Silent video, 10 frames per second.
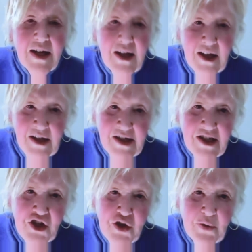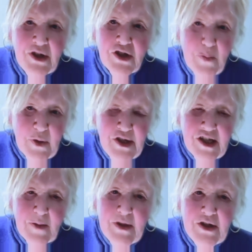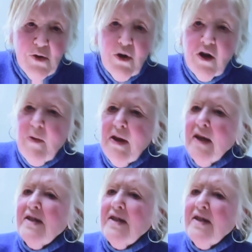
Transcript: the constituents, participants who were going to be there,